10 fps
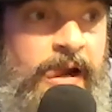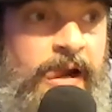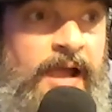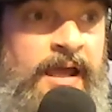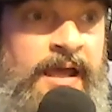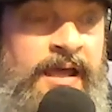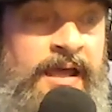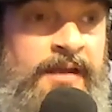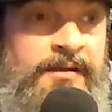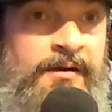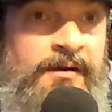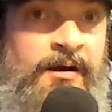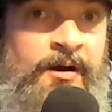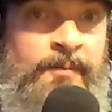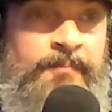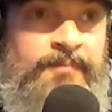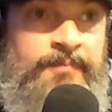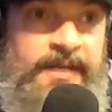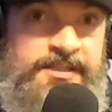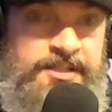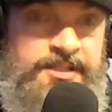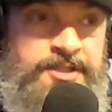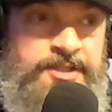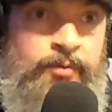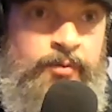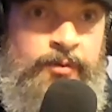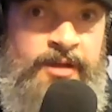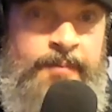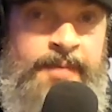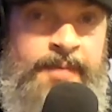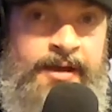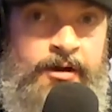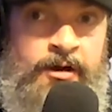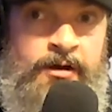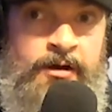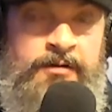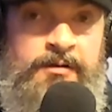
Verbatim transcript: and um, like I said, she had one when I met her,